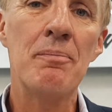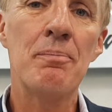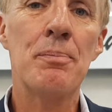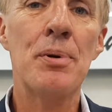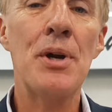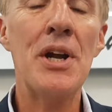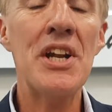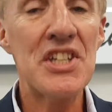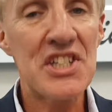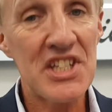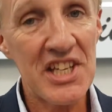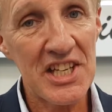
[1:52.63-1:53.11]

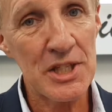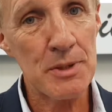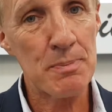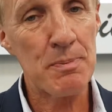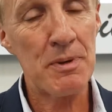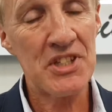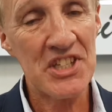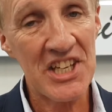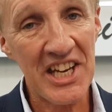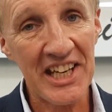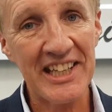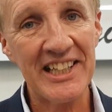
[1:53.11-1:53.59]
Printers
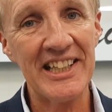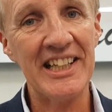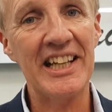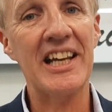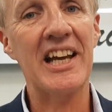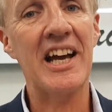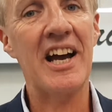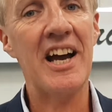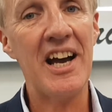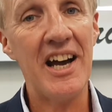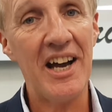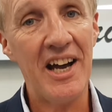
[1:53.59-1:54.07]

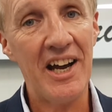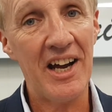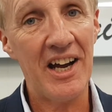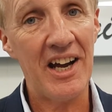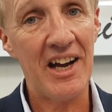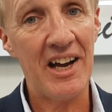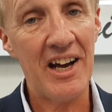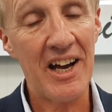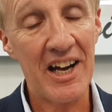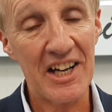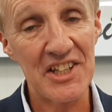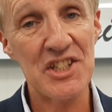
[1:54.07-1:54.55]
particularly are
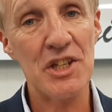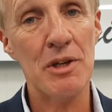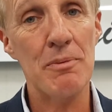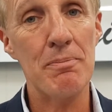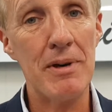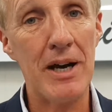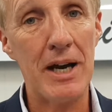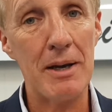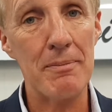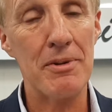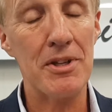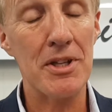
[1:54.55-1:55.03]
hard done
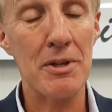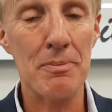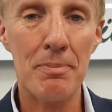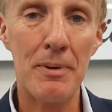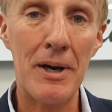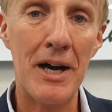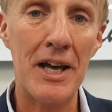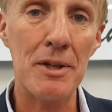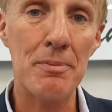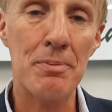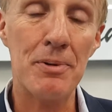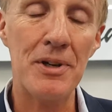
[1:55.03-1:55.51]
by
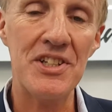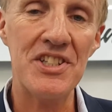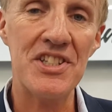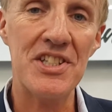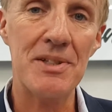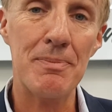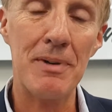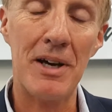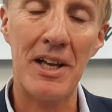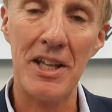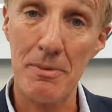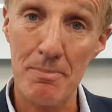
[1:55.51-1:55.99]

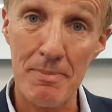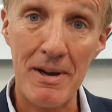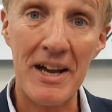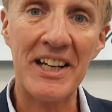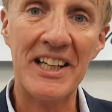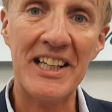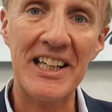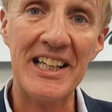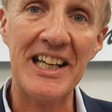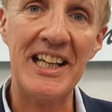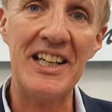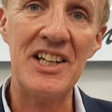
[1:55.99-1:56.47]
the
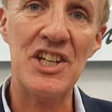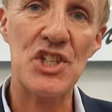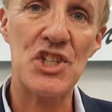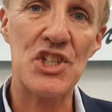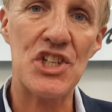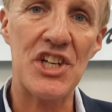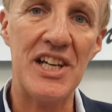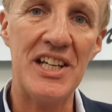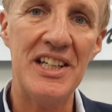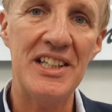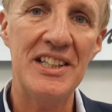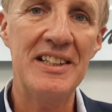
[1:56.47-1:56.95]
banking
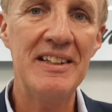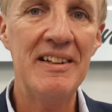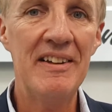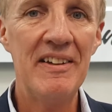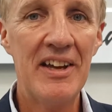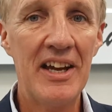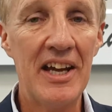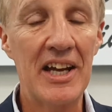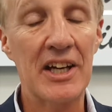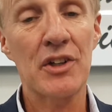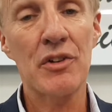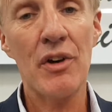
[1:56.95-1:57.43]
industry.
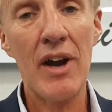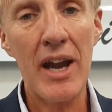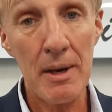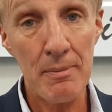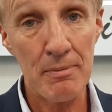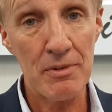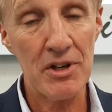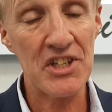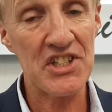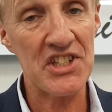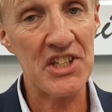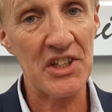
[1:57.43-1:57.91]

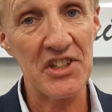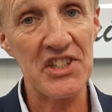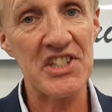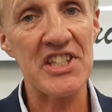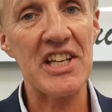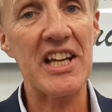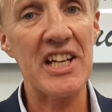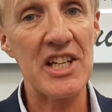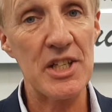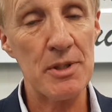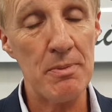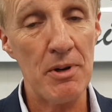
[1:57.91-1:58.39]
Graham Russell
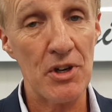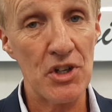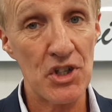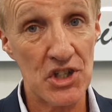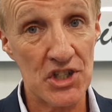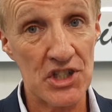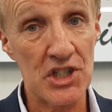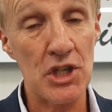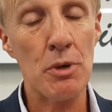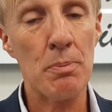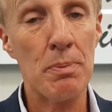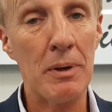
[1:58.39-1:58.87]
said as much.
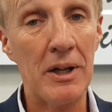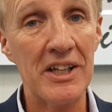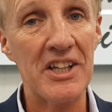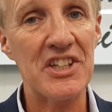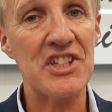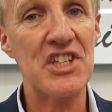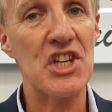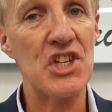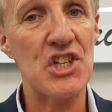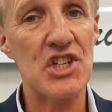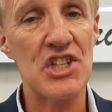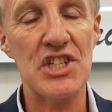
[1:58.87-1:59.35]
Two
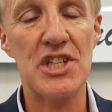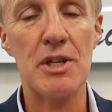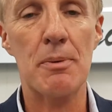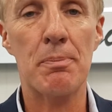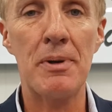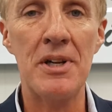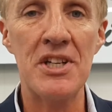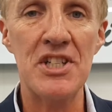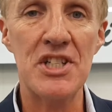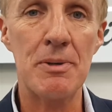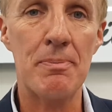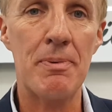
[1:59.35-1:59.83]
politicians at
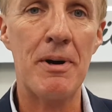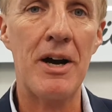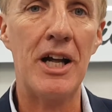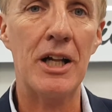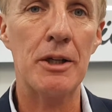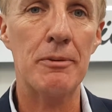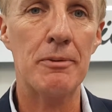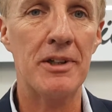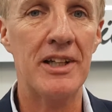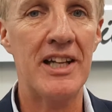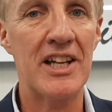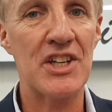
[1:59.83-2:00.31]
Print to
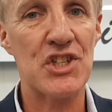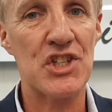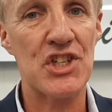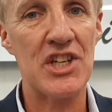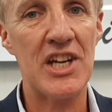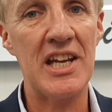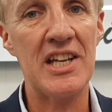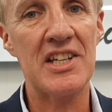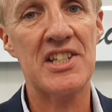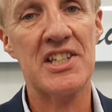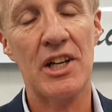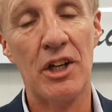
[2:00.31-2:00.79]
Parliament last
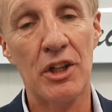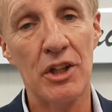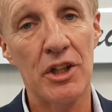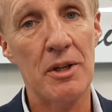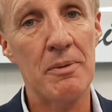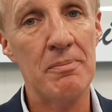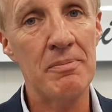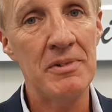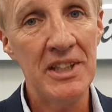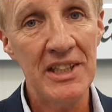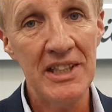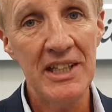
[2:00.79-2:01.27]
year told
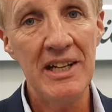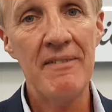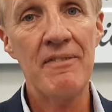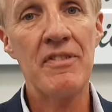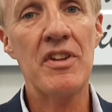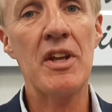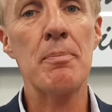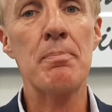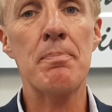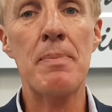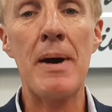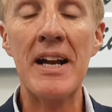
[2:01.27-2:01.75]
them
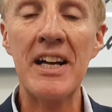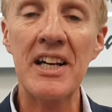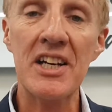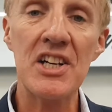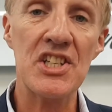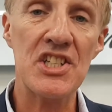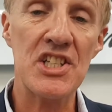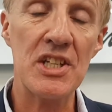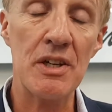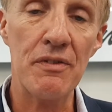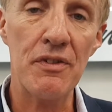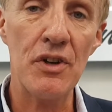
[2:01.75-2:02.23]
that
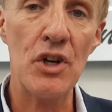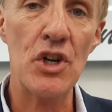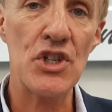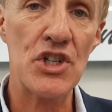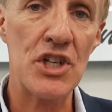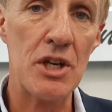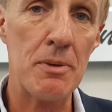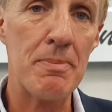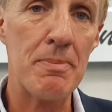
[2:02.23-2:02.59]
bankers had virtually